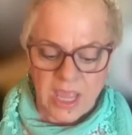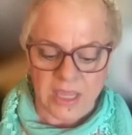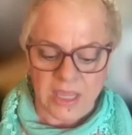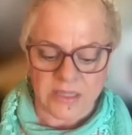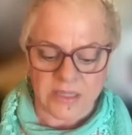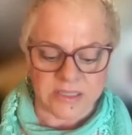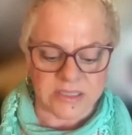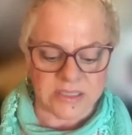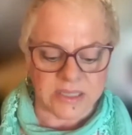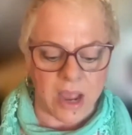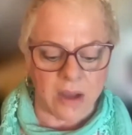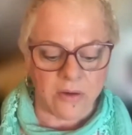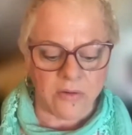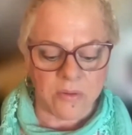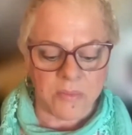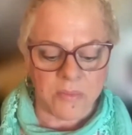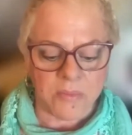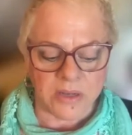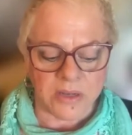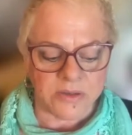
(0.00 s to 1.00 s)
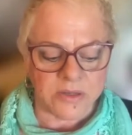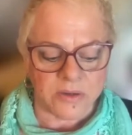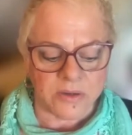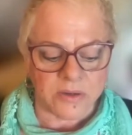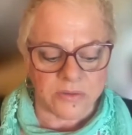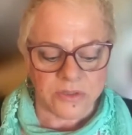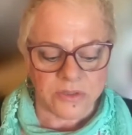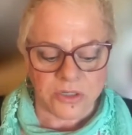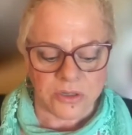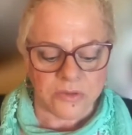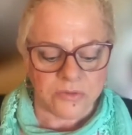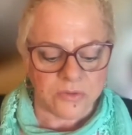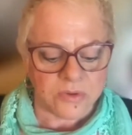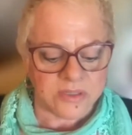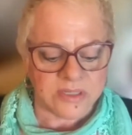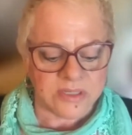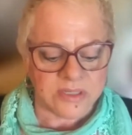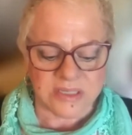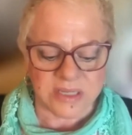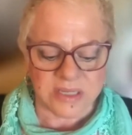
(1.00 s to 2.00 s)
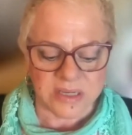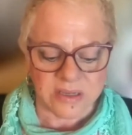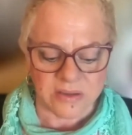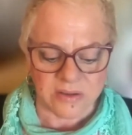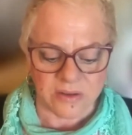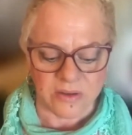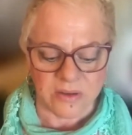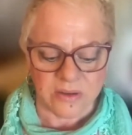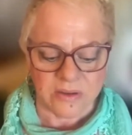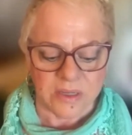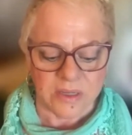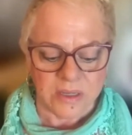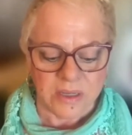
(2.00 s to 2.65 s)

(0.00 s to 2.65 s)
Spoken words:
In Sacramento, children sickened